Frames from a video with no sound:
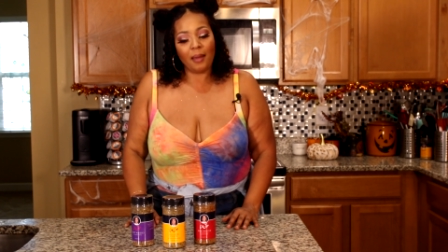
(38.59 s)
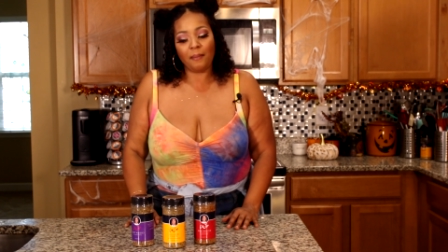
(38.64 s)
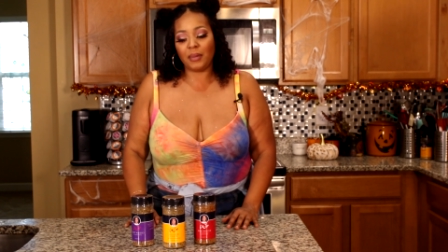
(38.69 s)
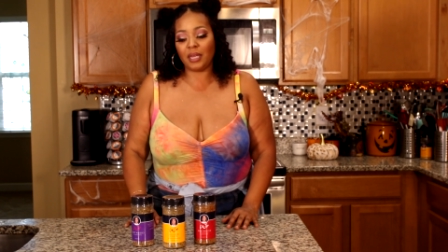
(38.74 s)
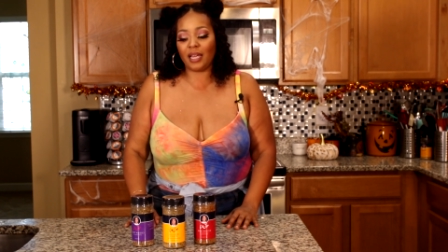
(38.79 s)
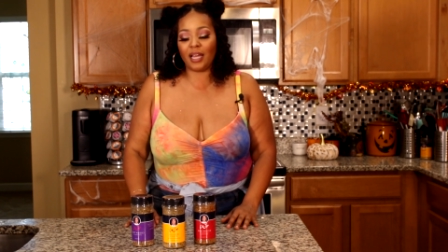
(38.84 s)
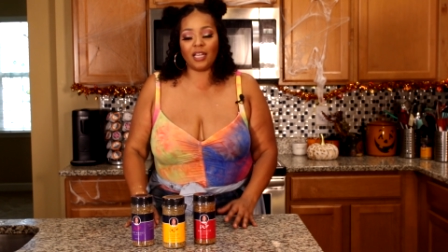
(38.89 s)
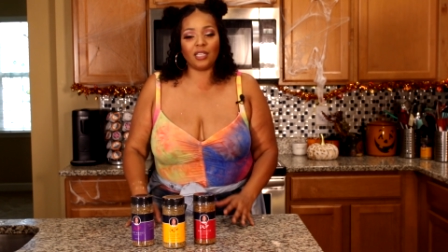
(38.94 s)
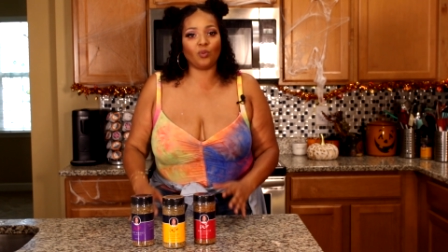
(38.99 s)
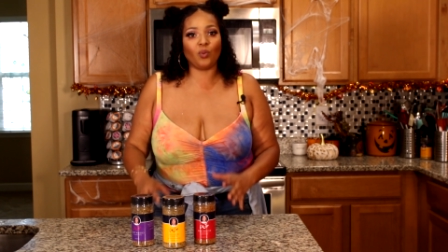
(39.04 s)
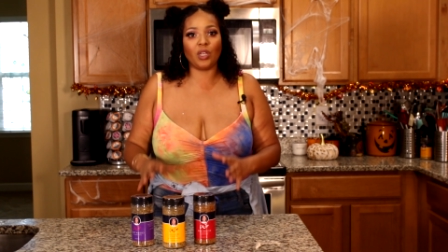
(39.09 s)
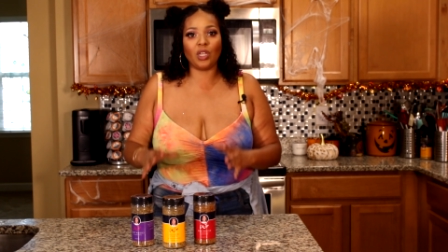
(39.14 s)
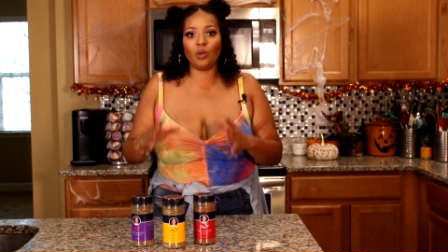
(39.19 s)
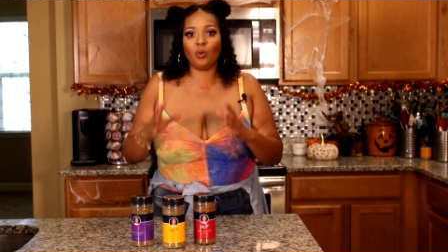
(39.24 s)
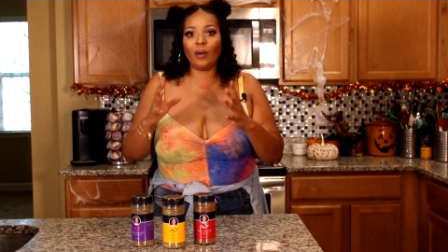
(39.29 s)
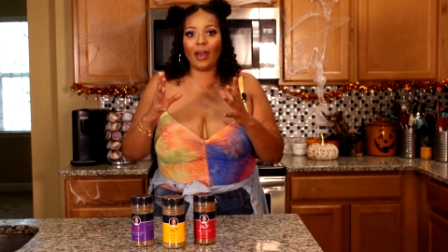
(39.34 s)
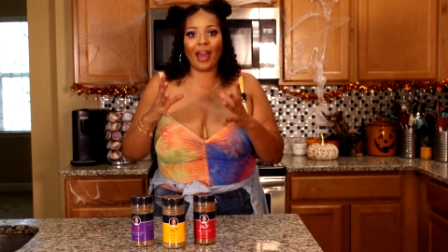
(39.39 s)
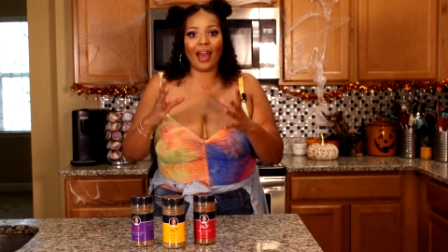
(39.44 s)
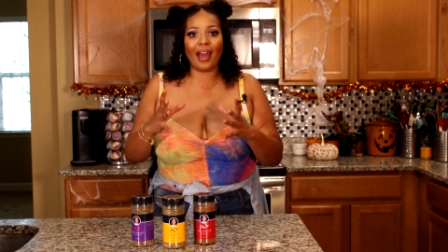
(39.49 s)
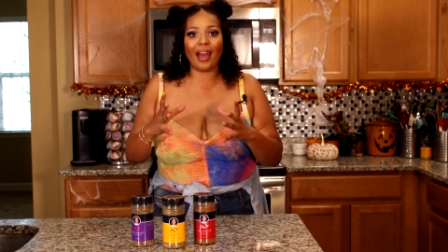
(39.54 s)
Because when
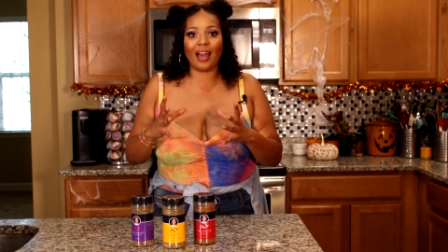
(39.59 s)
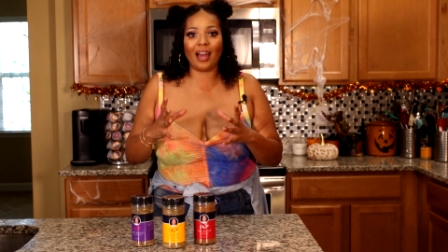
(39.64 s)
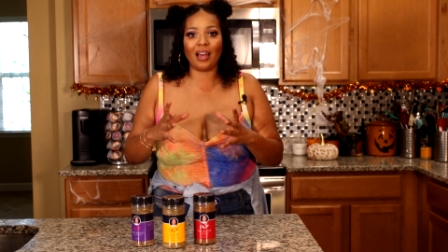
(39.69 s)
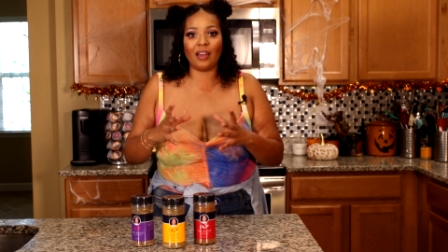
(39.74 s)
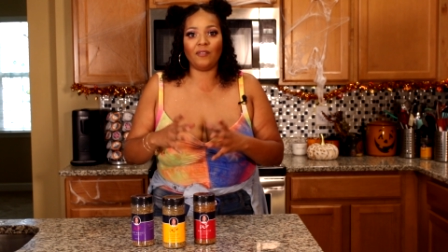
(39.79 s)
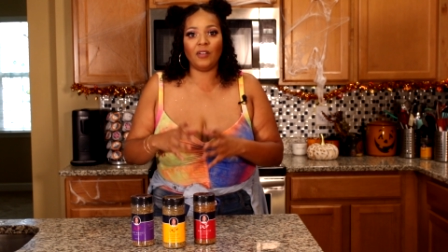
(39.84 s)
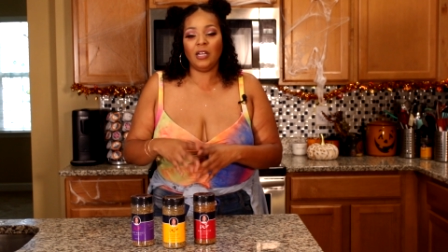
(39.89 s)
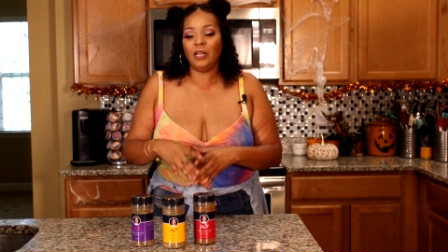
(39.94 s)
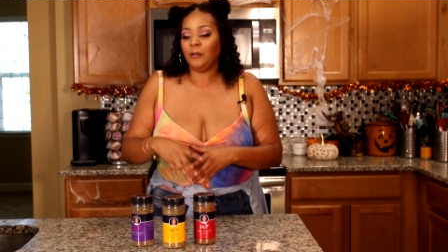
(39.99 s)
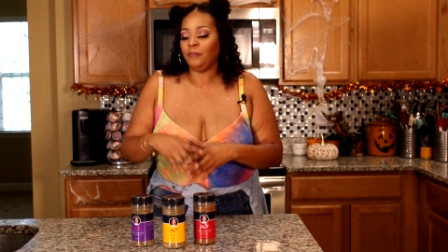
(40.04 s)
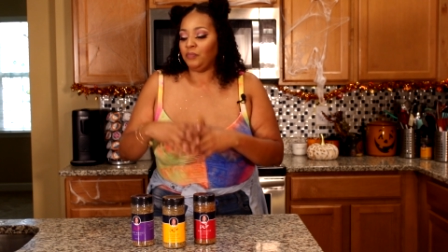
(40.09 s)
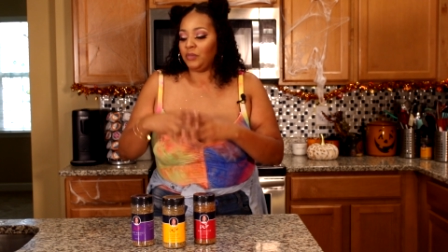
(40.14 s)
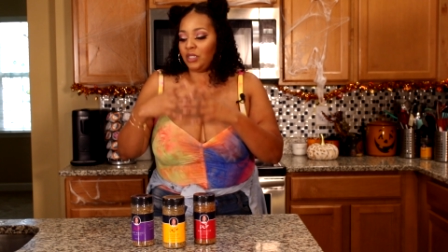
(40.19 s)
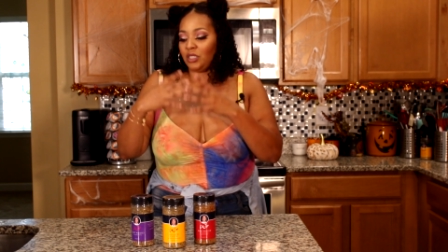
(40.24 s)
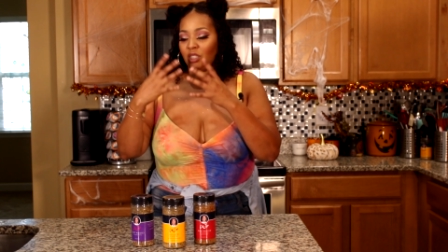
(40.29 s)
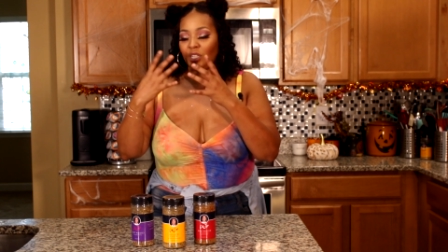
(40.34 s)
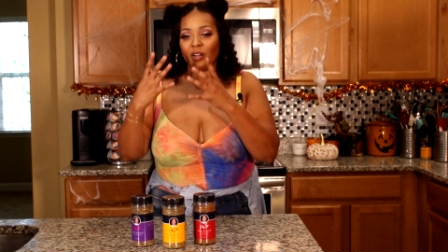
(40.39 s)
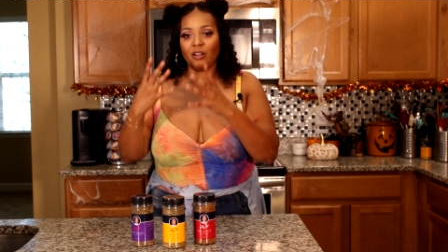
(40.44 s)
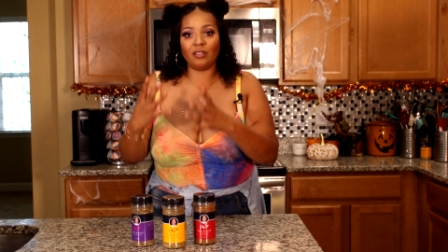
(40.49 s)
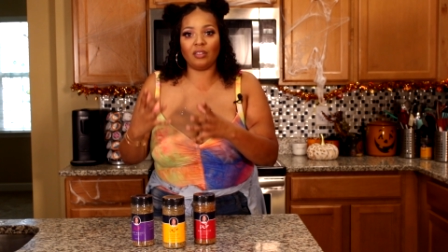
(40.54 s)
you have
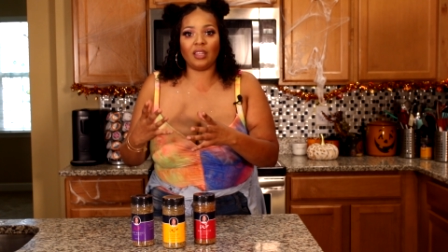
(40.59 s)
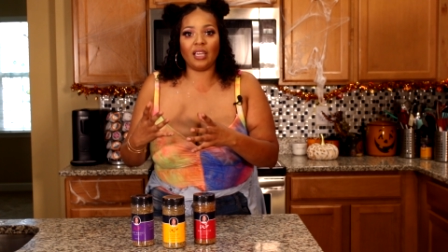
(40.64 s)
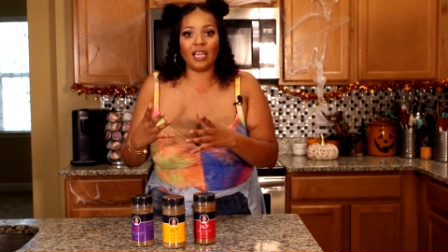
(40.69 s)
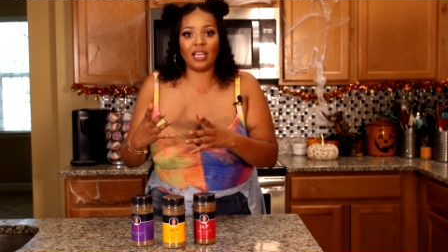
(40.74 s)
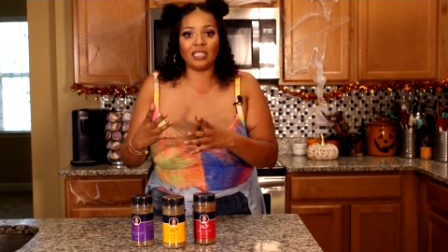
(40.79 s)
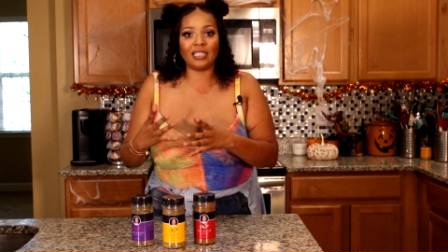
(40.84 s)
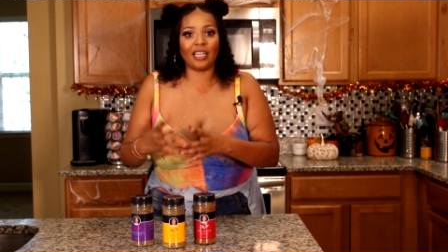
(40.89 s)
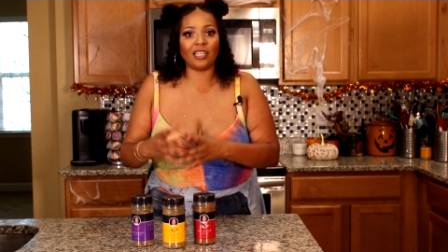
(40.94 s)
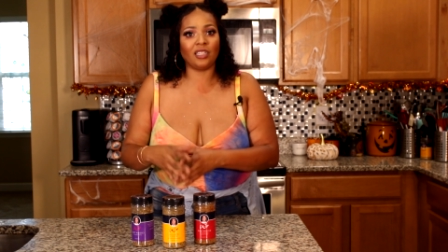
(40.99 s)
certain things,